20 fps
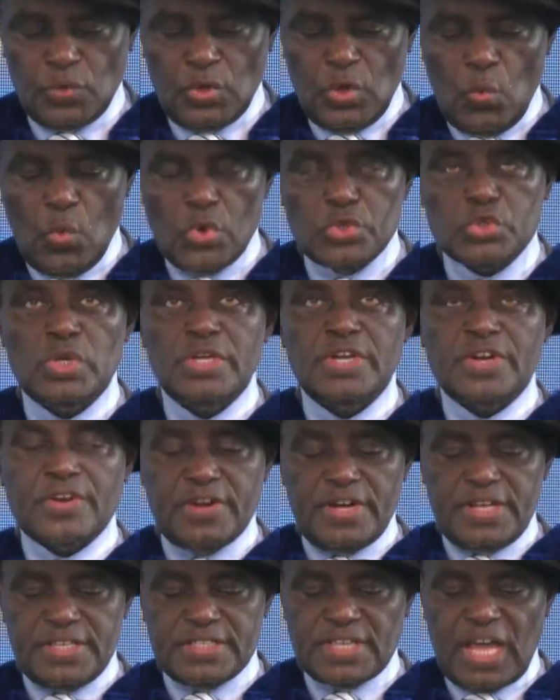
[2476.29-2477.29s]
we should
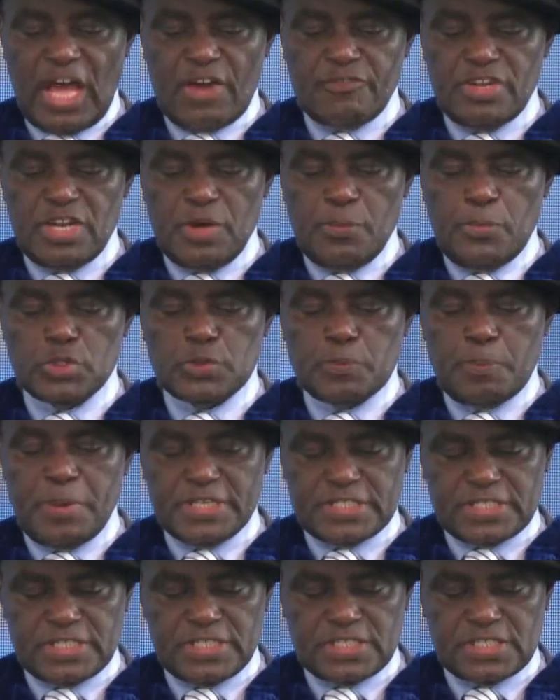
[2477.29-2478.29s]
increase available
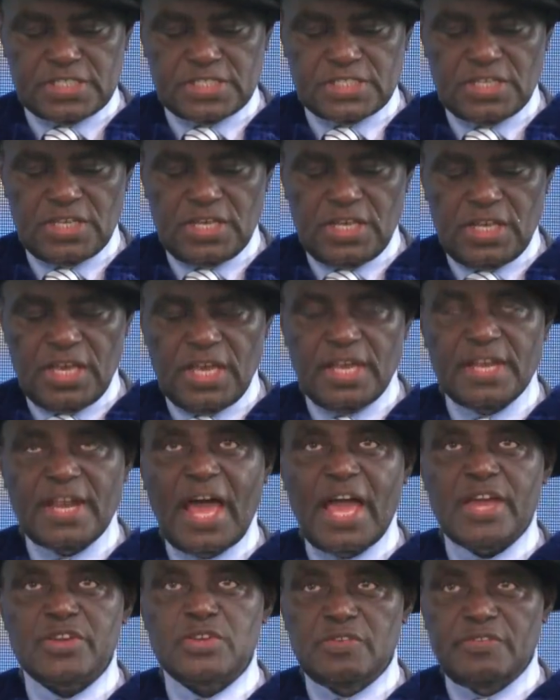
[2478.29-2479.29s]
spaces in
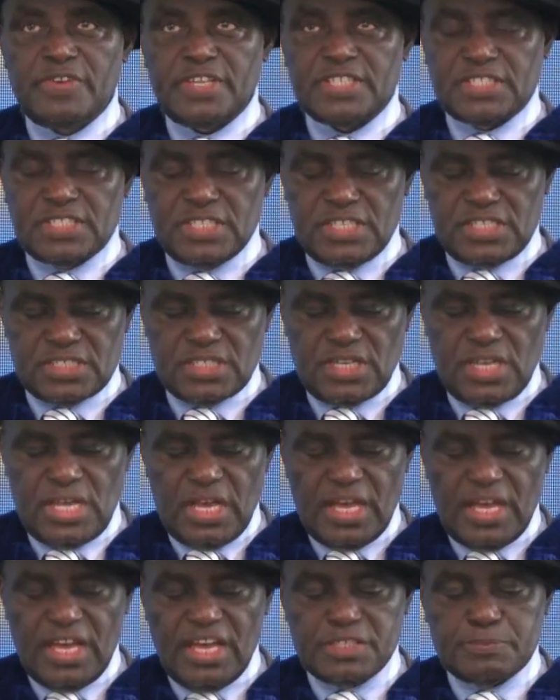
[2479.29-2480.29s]
our universities,
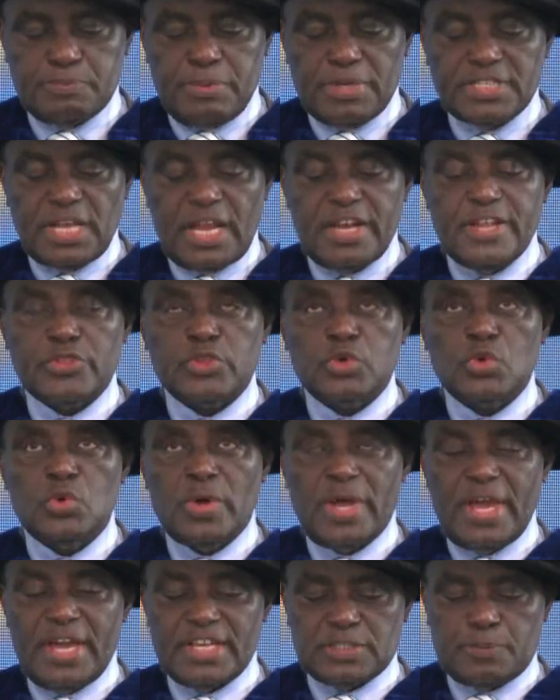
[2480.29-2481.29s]
especially through
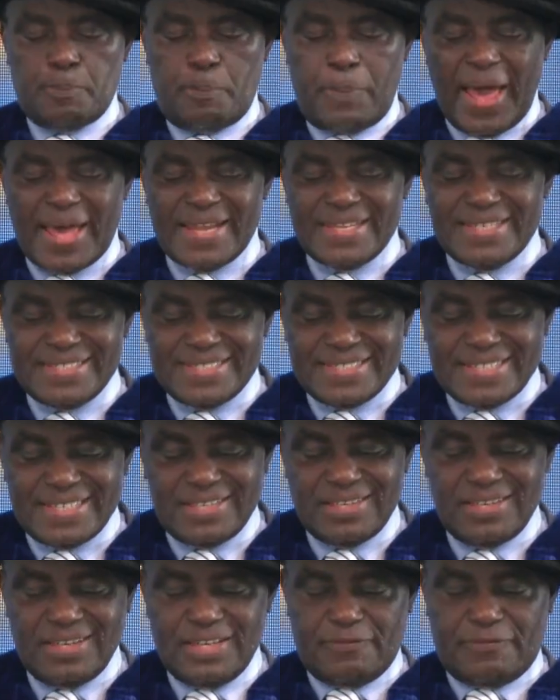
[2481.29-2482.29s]
expanding
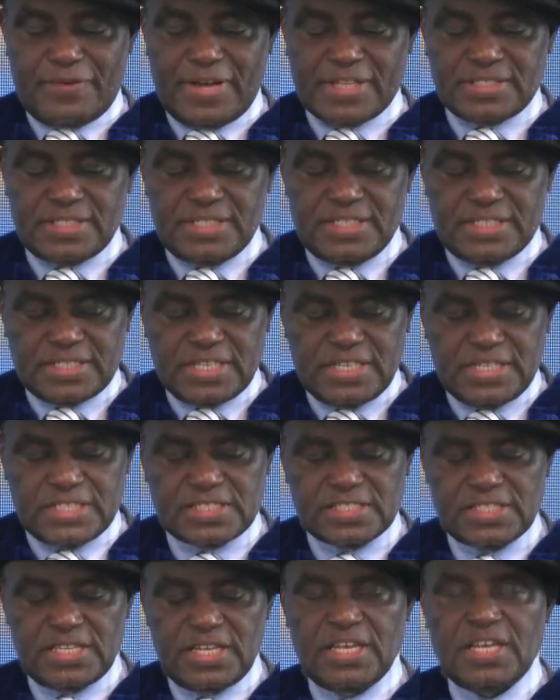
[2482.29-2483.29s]
the facilities
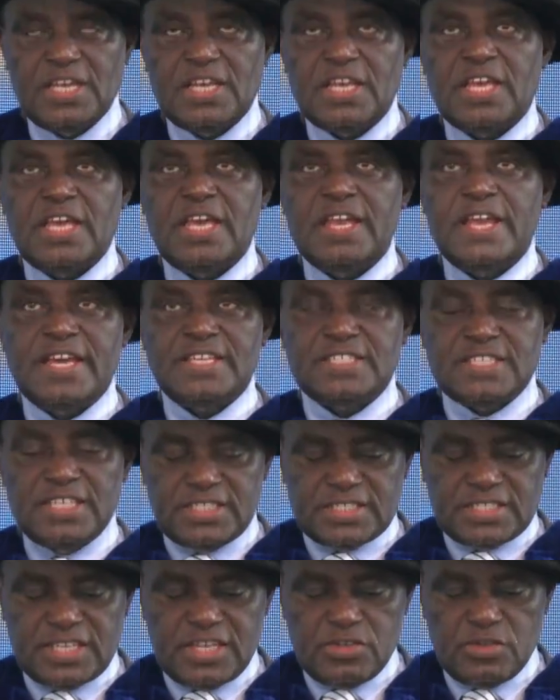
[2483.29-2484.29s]
in
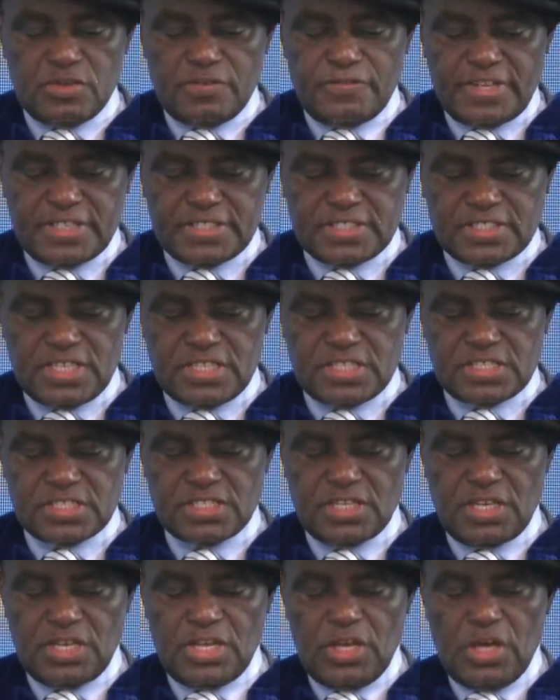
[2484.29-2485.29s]
existing universities
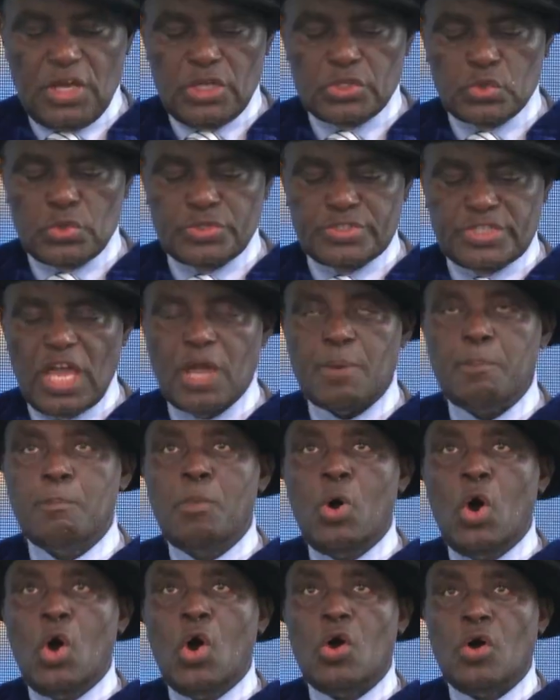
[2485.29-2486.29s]
to take
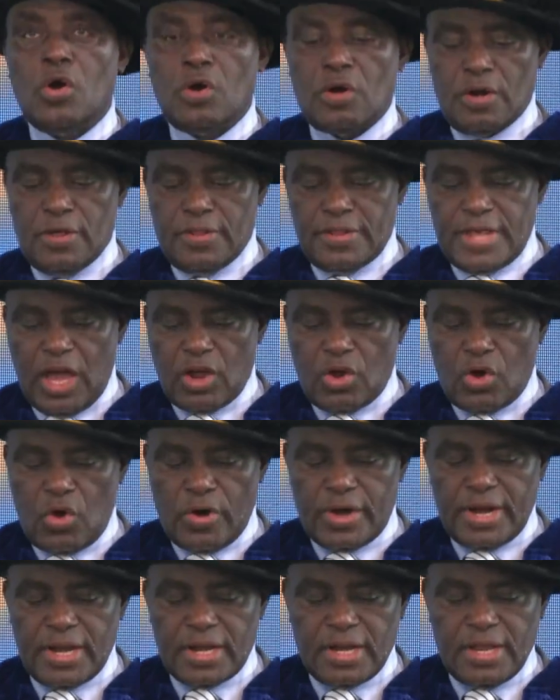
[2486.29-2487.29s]
more than
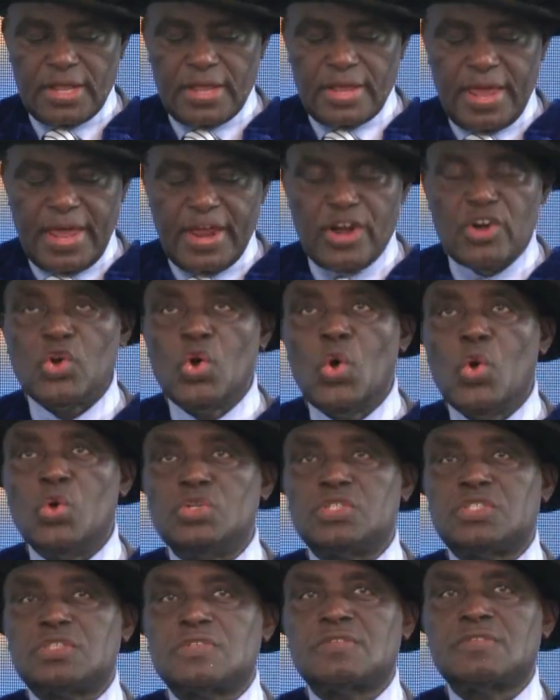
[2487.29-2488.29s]
currently
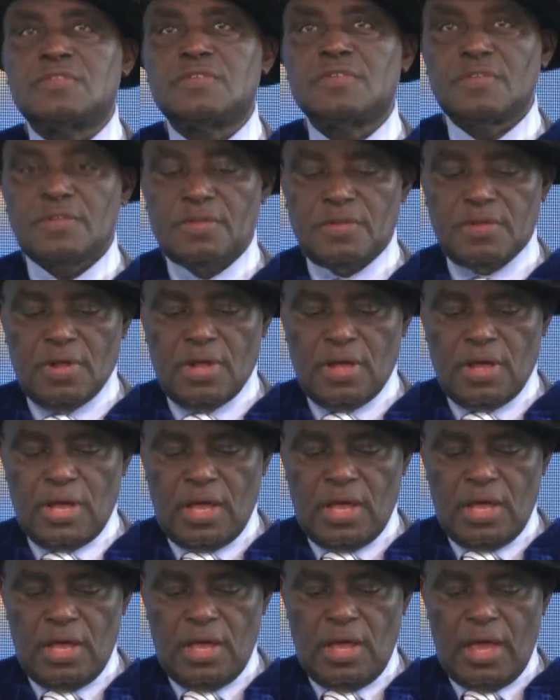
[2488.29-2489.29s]
enrolled
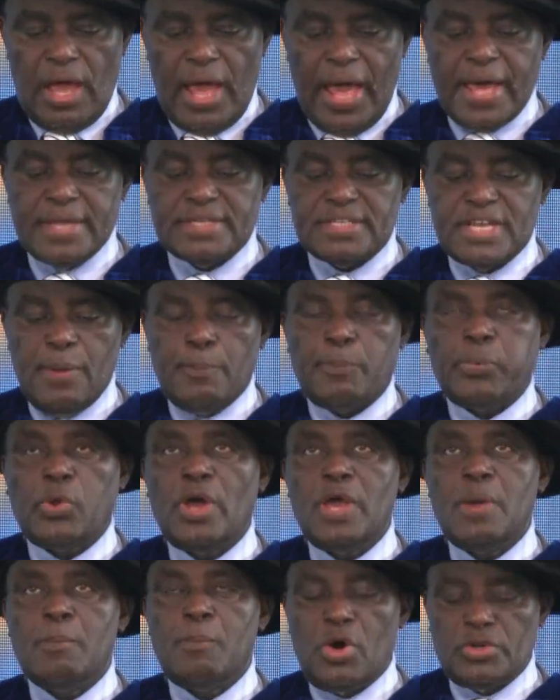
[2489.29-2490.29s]
and
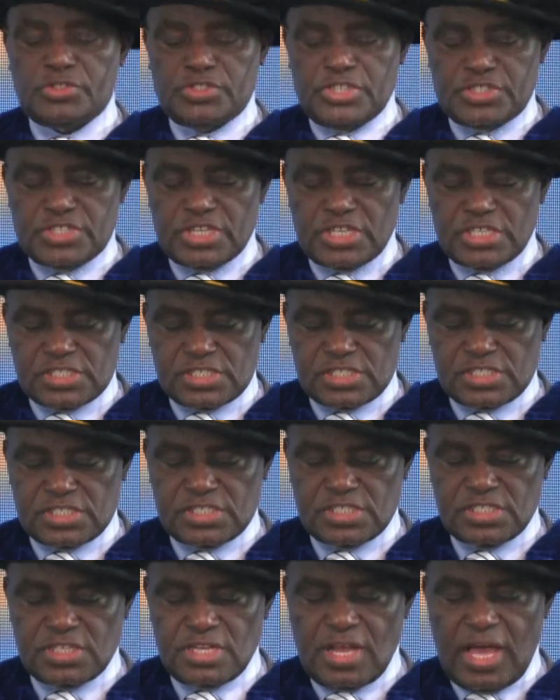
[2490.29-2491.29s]
employ more
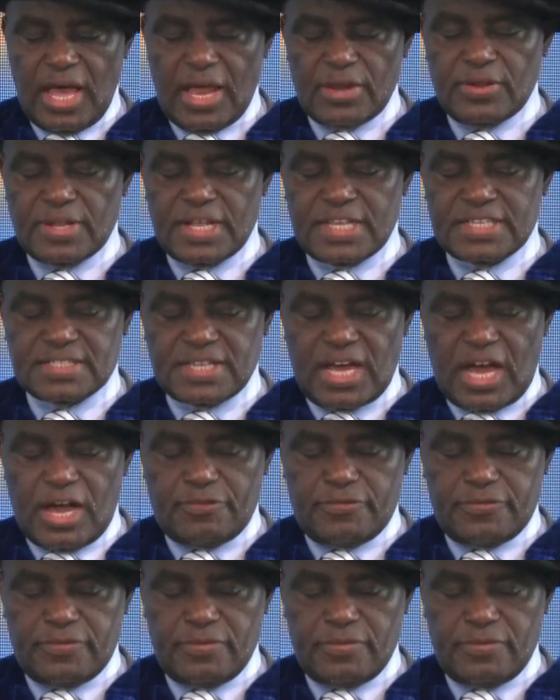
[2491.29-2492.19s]
teachers and other staff